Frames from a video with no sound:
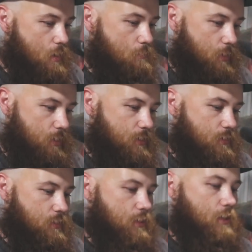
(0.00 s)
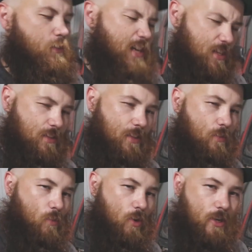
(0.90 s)
But if you guys are
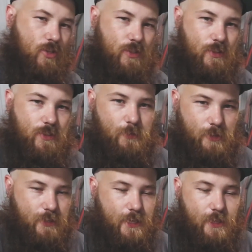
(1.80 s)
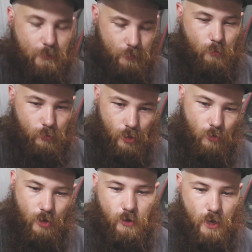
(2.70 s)
more interested in something like that, let me know below,
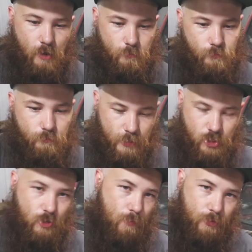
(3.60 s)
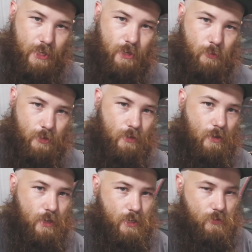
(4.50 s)
and I'll make sure I put that a little bit
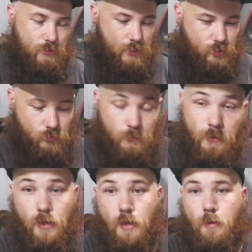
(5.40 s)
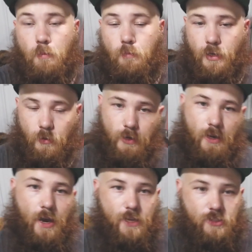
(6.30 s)
ahead of the schedule. But anyway,
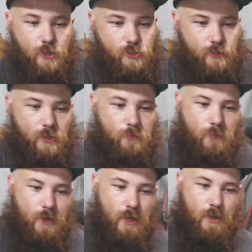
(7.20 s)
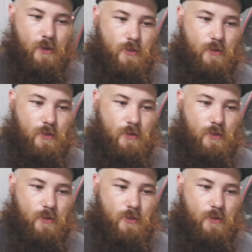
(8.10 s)
I talked to them, and